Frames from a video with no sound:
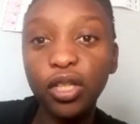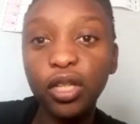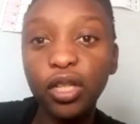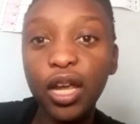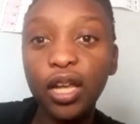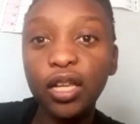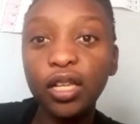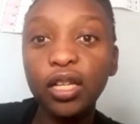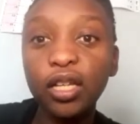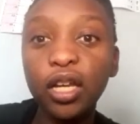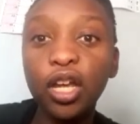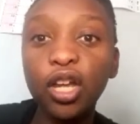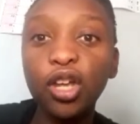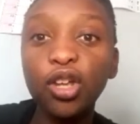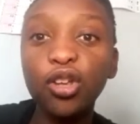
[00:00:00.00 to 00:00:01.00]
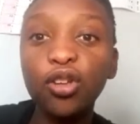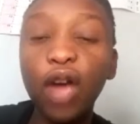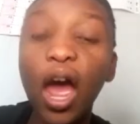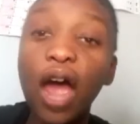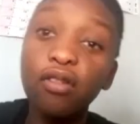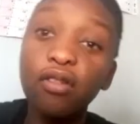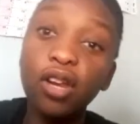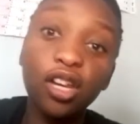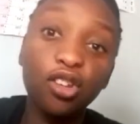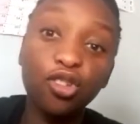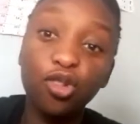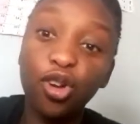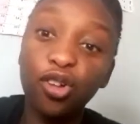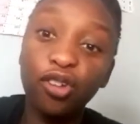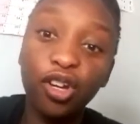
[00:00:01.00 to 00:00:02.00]
And I really
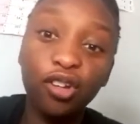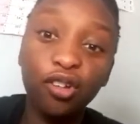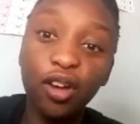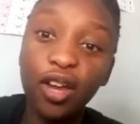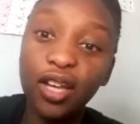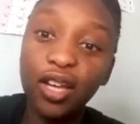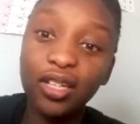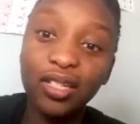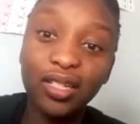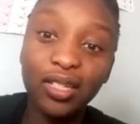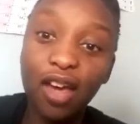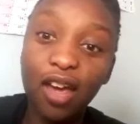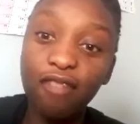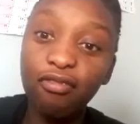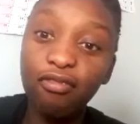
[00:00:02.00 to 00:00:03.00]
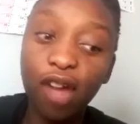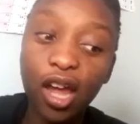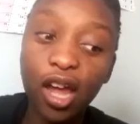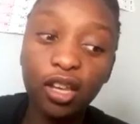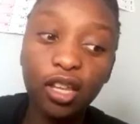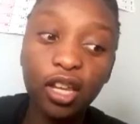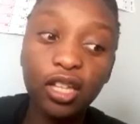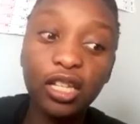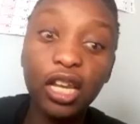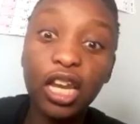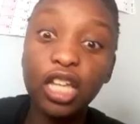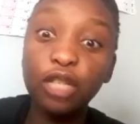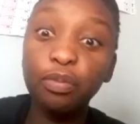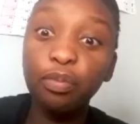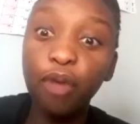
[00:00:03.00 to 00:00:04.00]
enjoy radio. I just have fun. There's
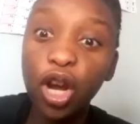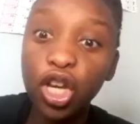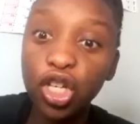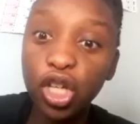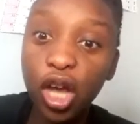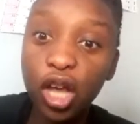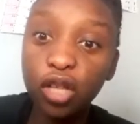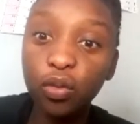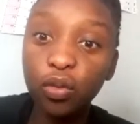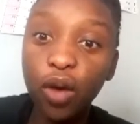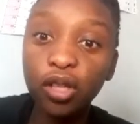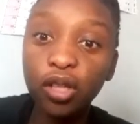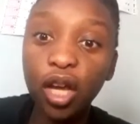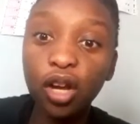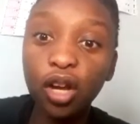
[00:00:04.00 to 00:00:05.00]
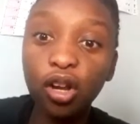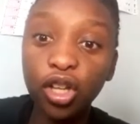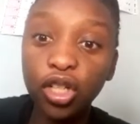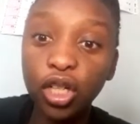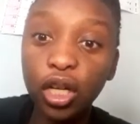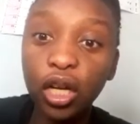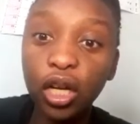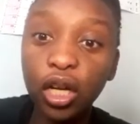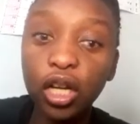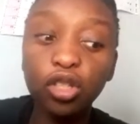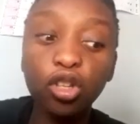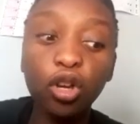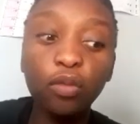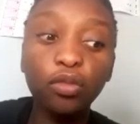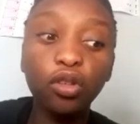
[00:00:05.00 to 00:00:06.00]
less pressure as well psychologically in
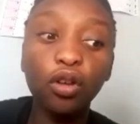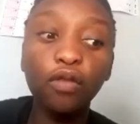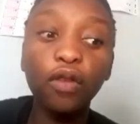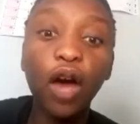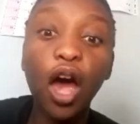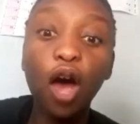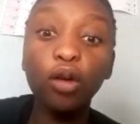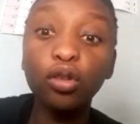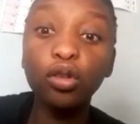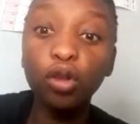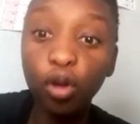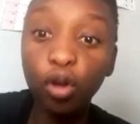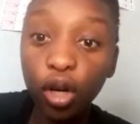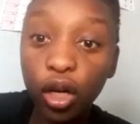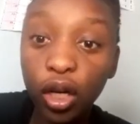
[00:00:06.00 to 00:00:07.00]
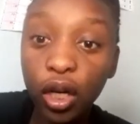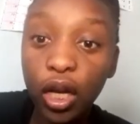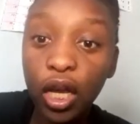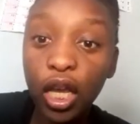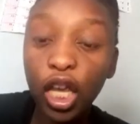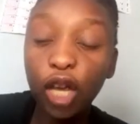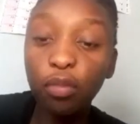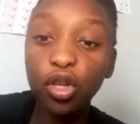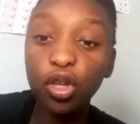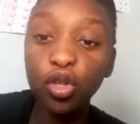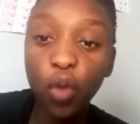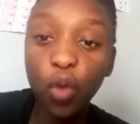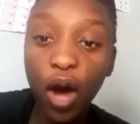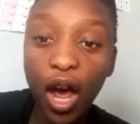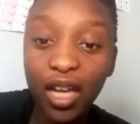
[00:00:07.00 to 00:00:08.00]
terms of how you look
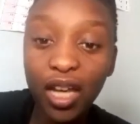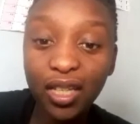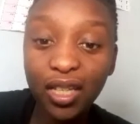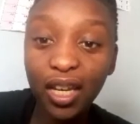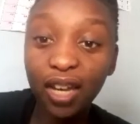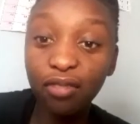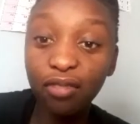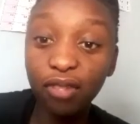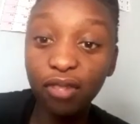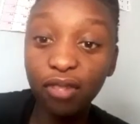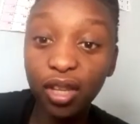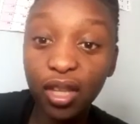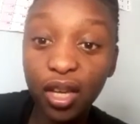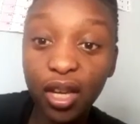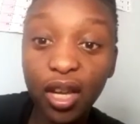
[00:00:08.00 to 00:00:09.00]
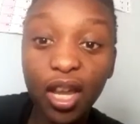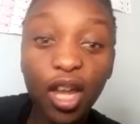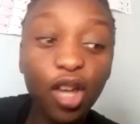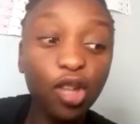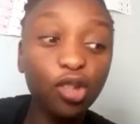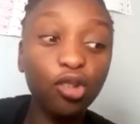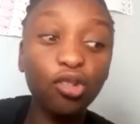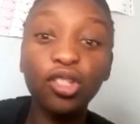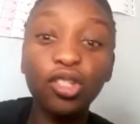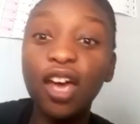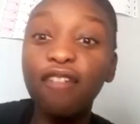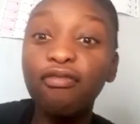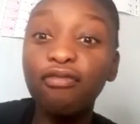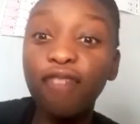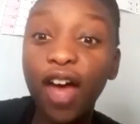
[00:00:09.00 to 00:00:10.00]
image-wise and everything. So you just
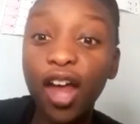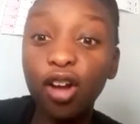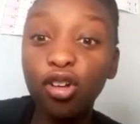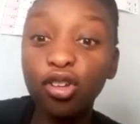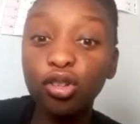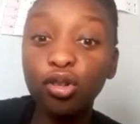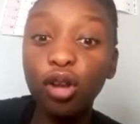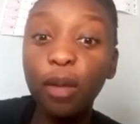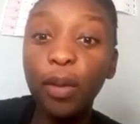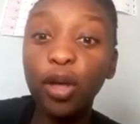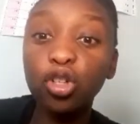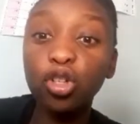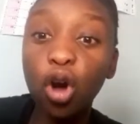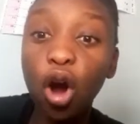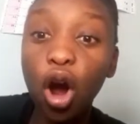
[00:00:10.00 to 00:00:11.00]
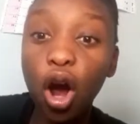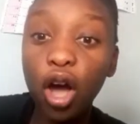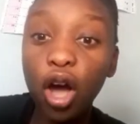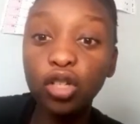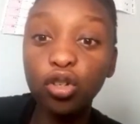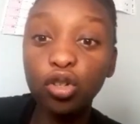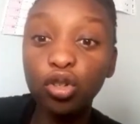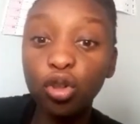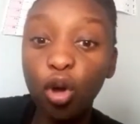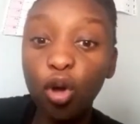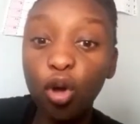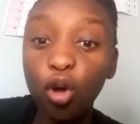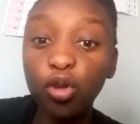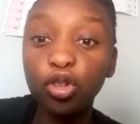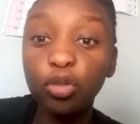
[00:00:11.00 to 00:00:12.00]
have fun because it's all about your heart, your soul,
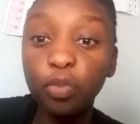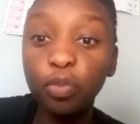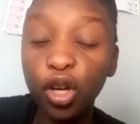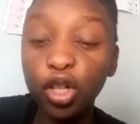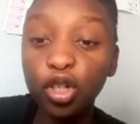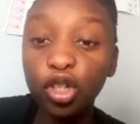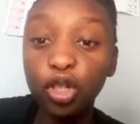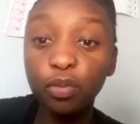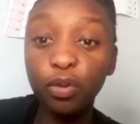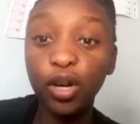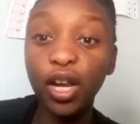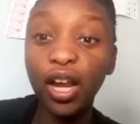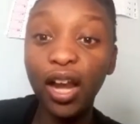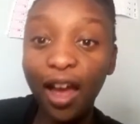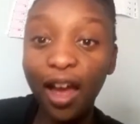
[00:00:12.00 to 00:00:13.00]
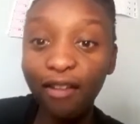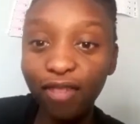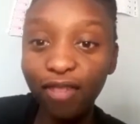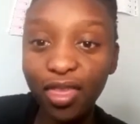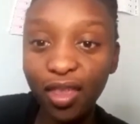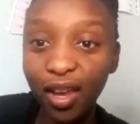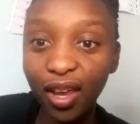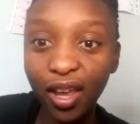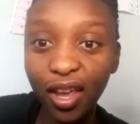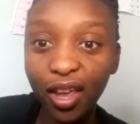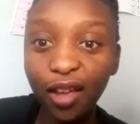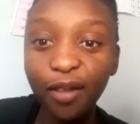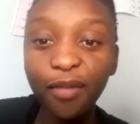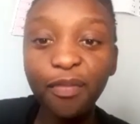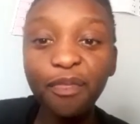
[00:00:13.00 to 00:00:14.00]
your spirit. You're just putting love in the air.
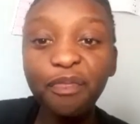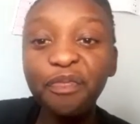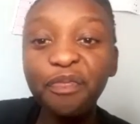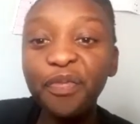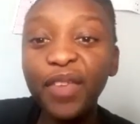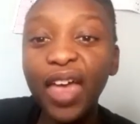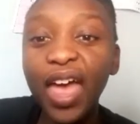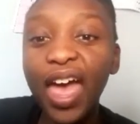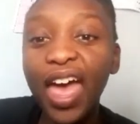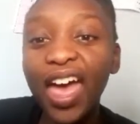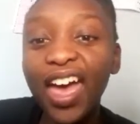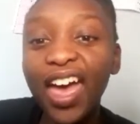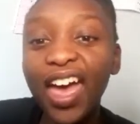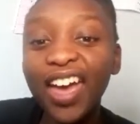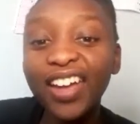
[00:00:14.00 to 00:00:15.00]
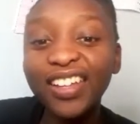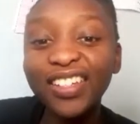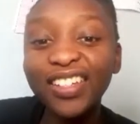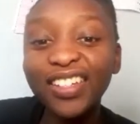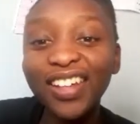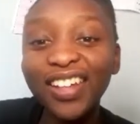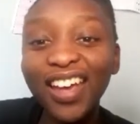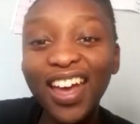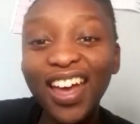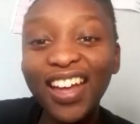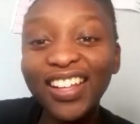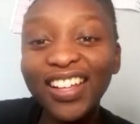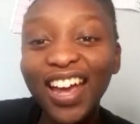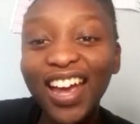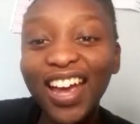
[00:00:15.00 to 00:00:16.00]
And yeah,
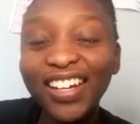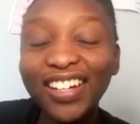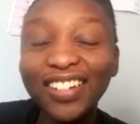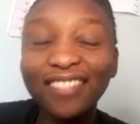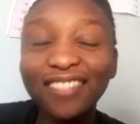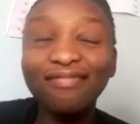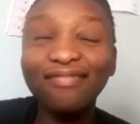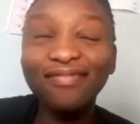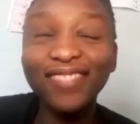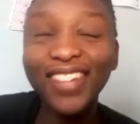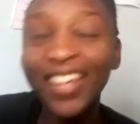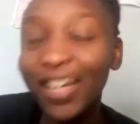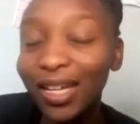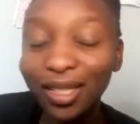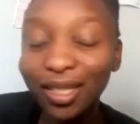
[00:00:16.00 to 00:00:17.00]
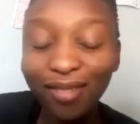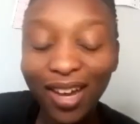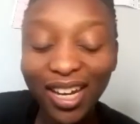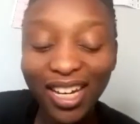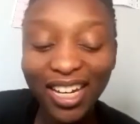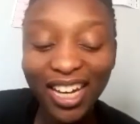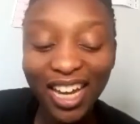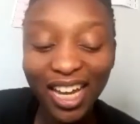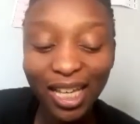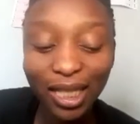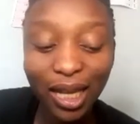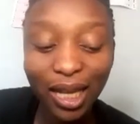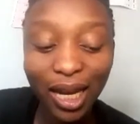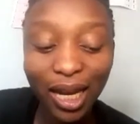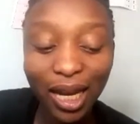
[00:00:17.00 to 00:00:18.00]
like, it is what it is.
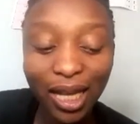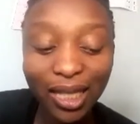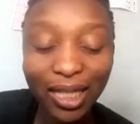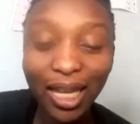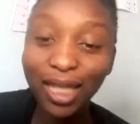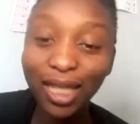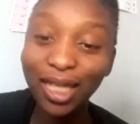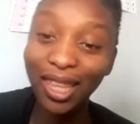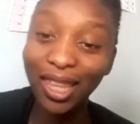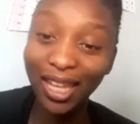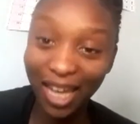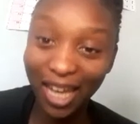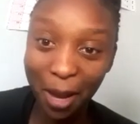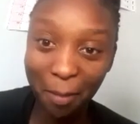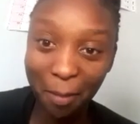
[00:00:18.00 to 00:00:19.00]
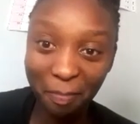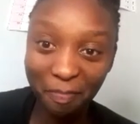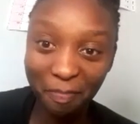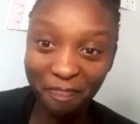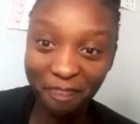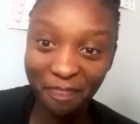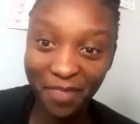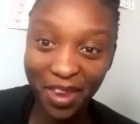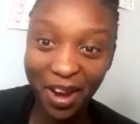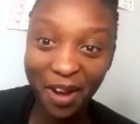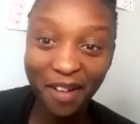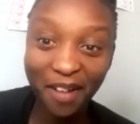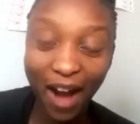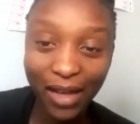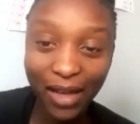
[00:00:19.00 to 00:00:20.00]
So let's get to the game,
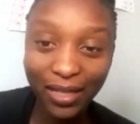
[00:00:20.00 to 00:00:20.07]
right?